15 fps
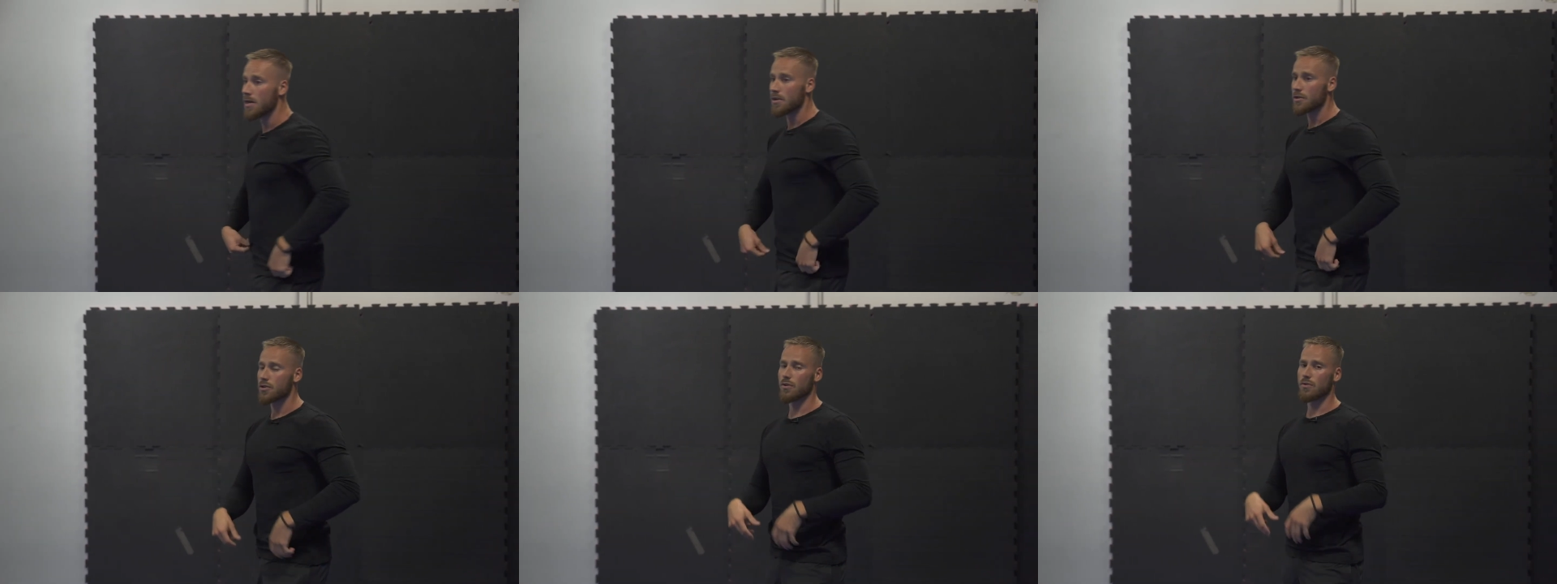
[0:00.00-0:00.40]

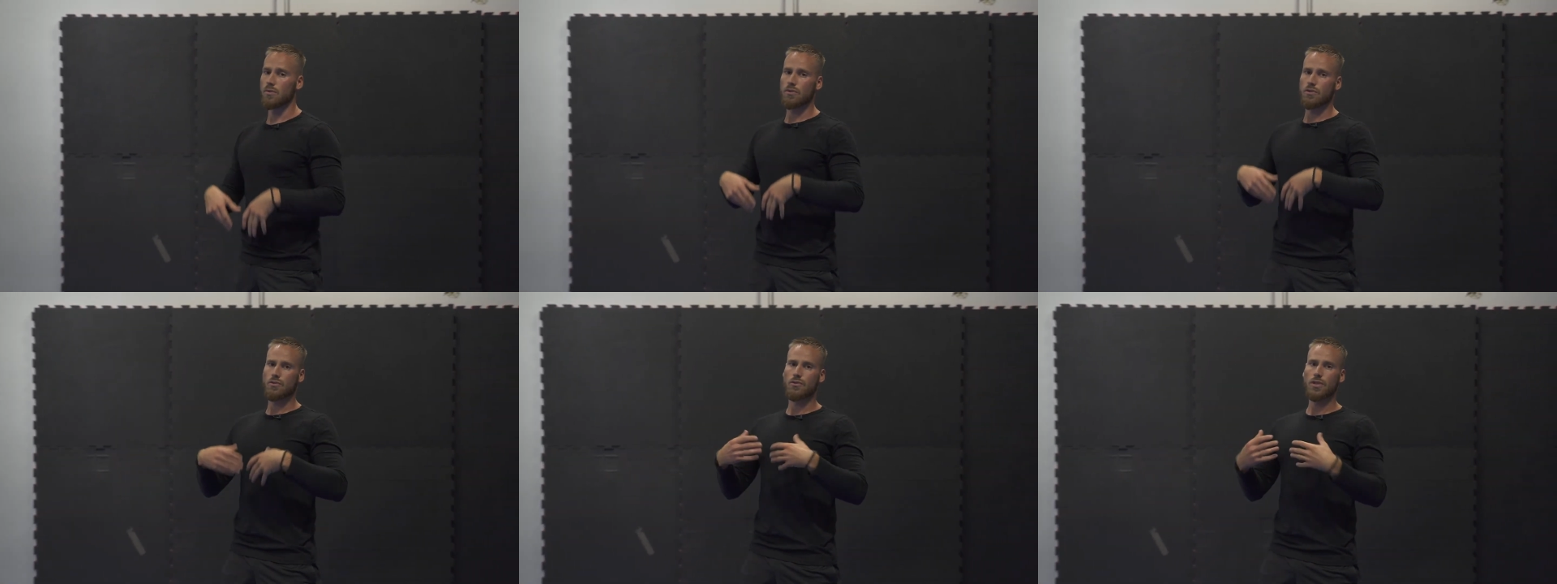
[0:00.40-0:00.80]

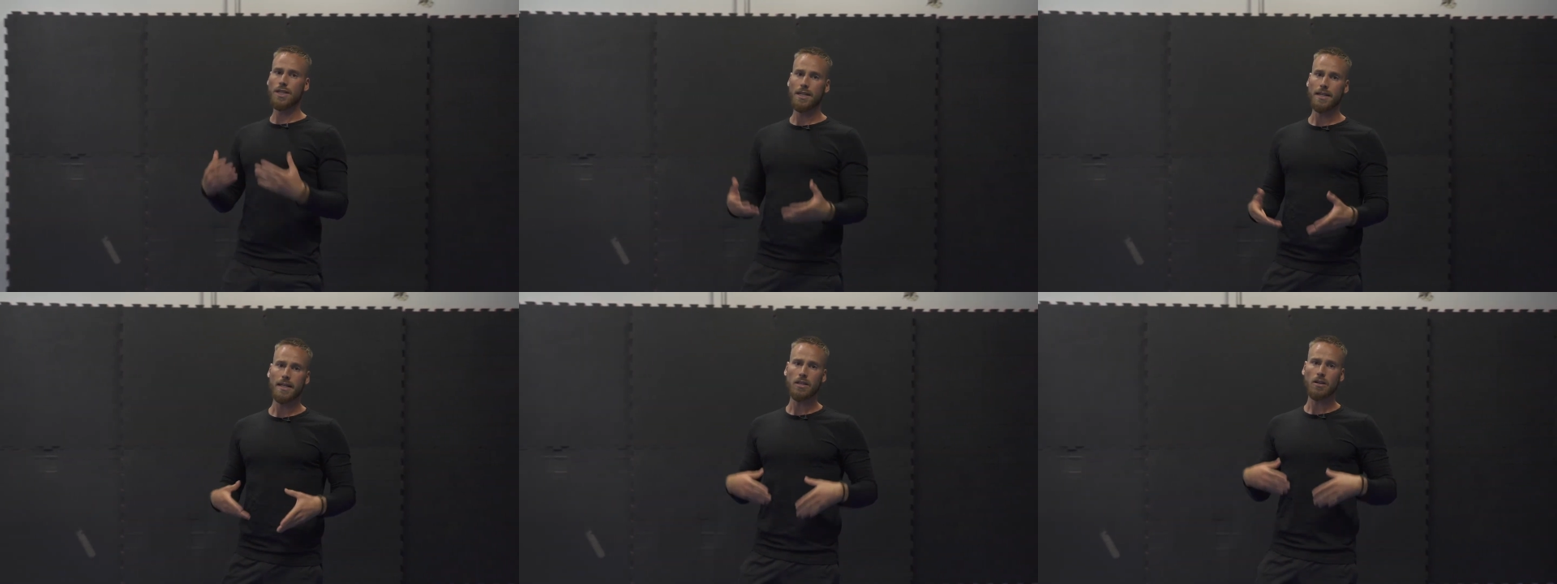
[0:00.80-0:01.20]
So
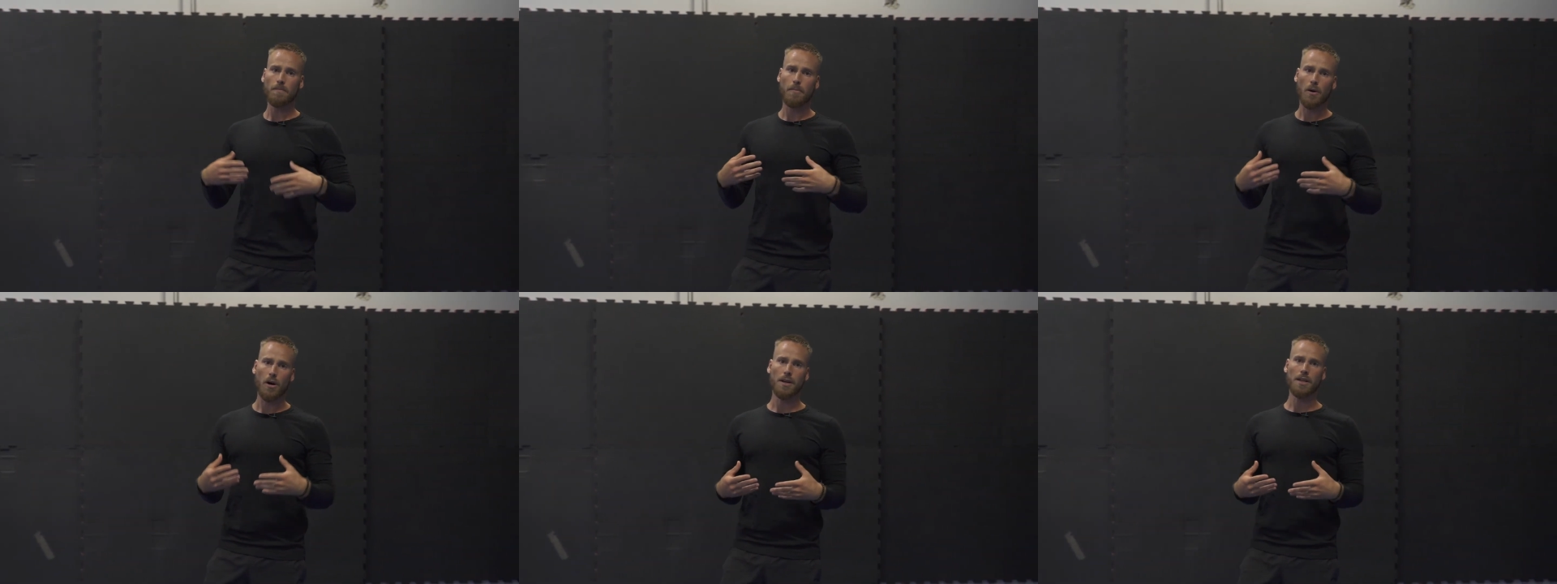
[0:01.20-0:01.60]
treating your
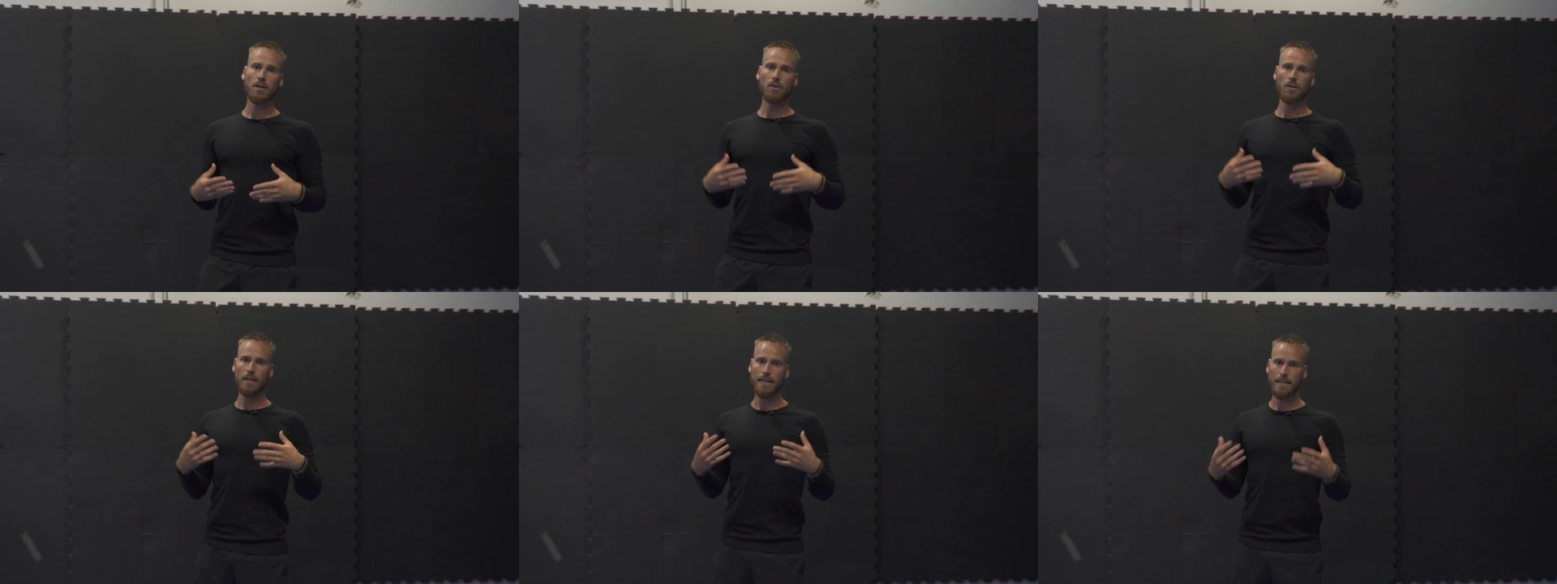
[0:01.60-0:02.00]
body
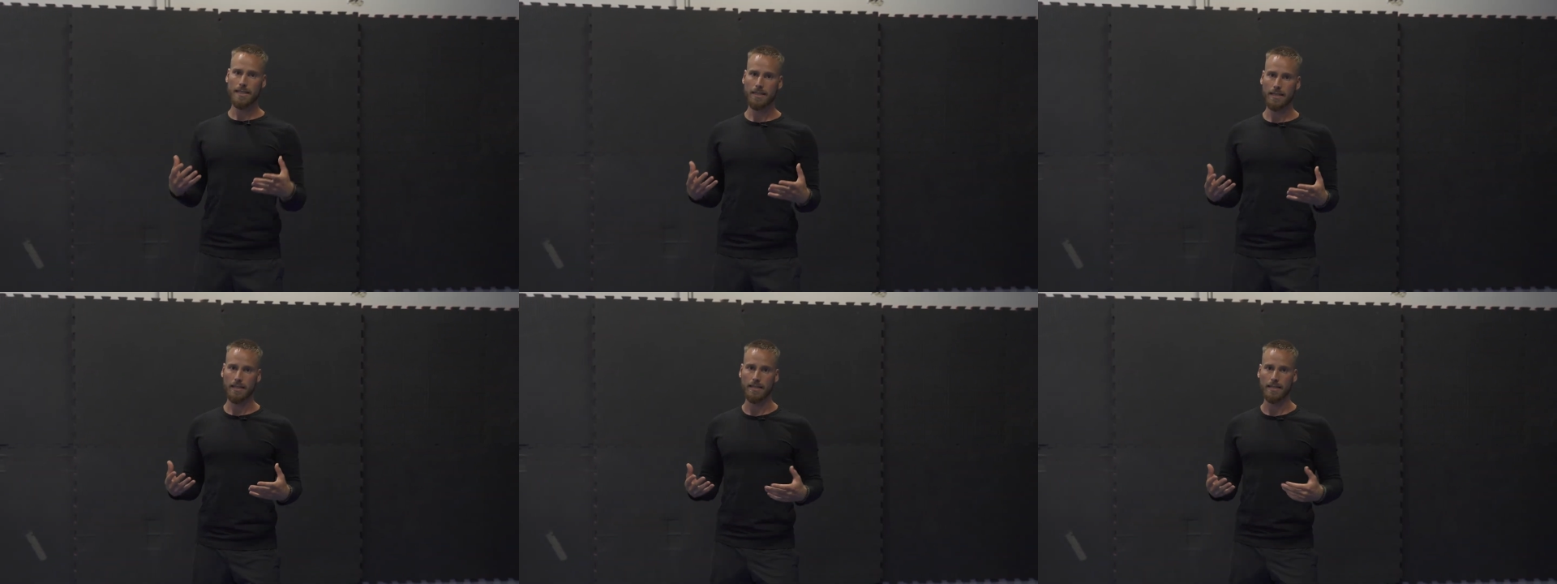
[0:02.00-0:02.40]

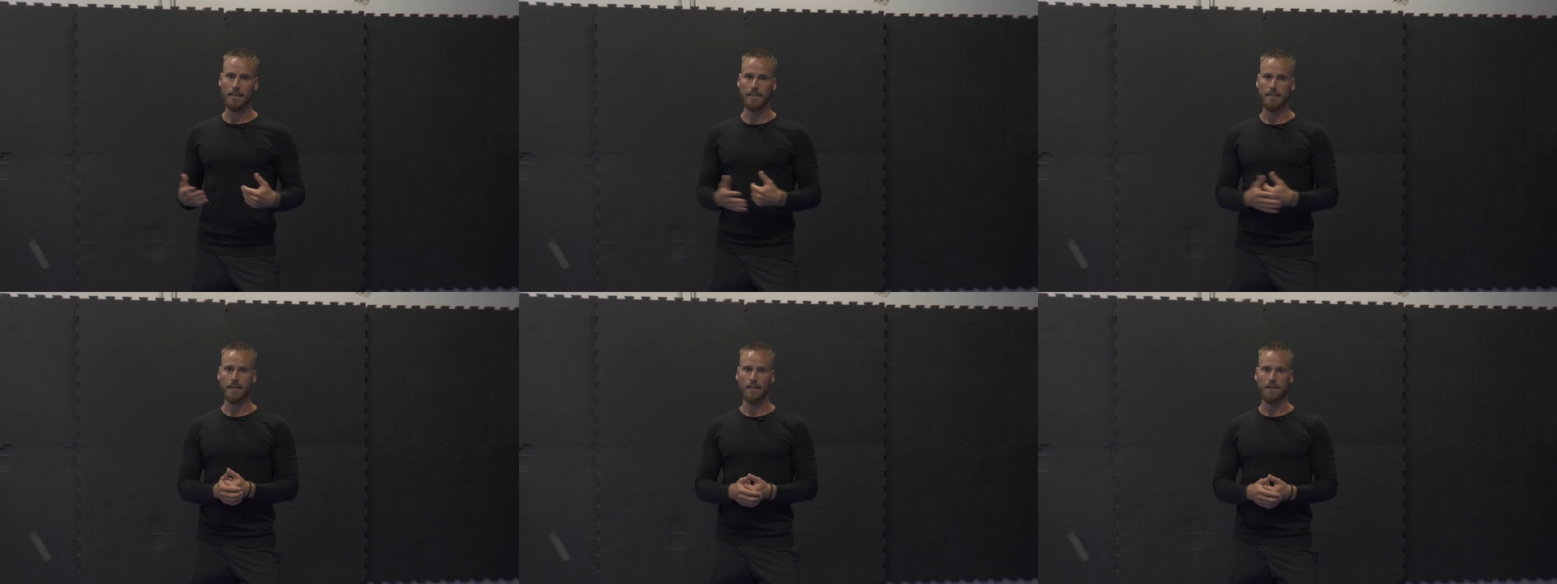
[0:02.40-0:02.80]
holistically
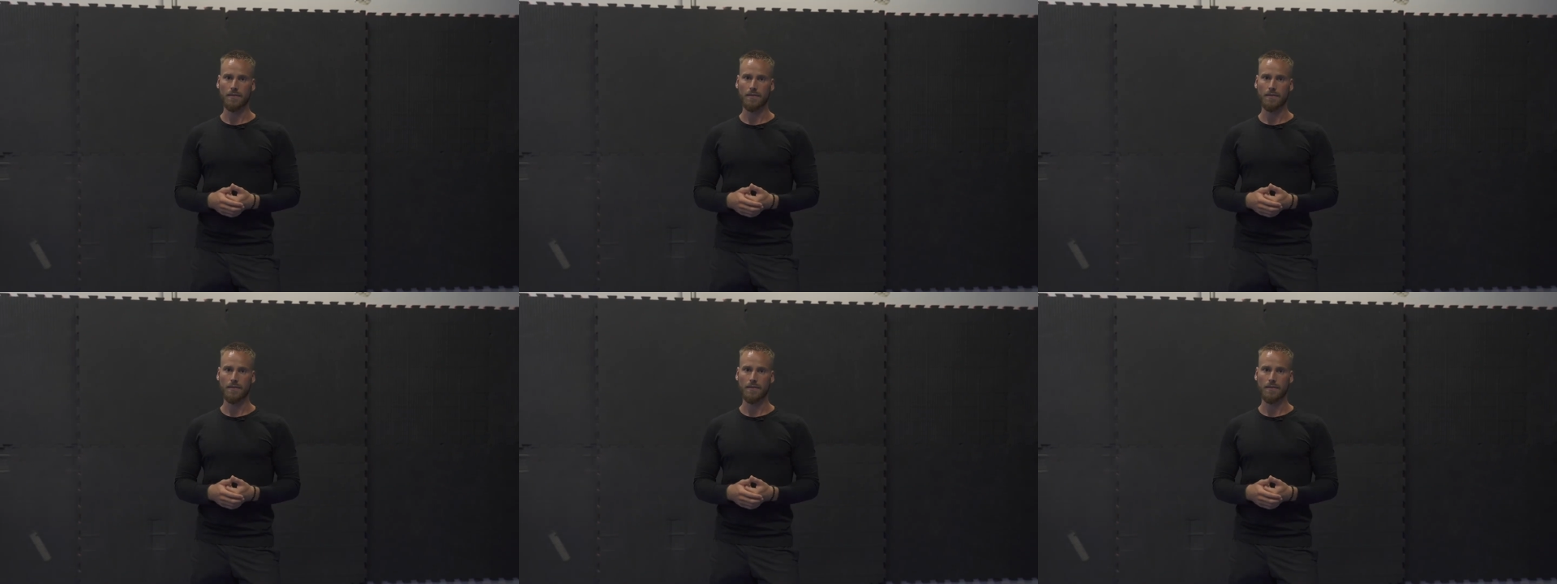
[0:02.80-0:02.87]
instead